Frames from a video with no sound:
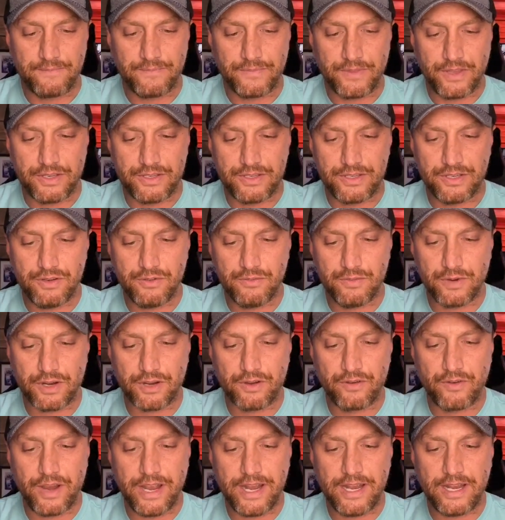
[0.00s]
The two were
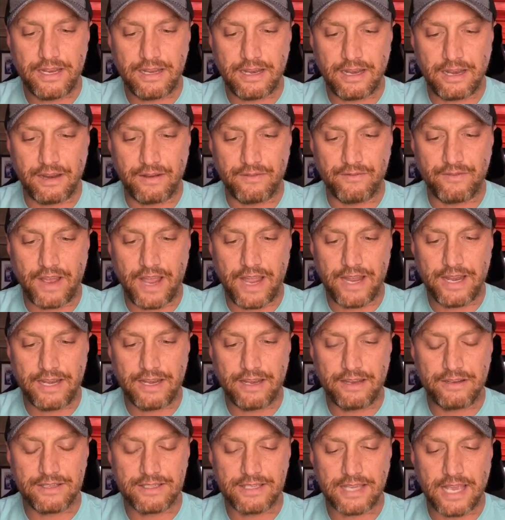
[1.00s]
greeted and invited
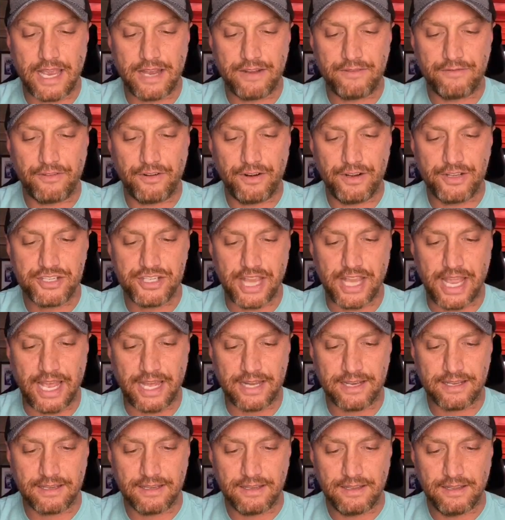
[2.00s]
inside for a
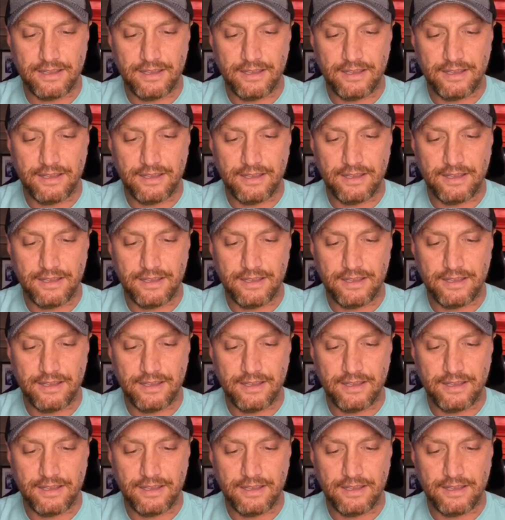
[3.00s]
chat.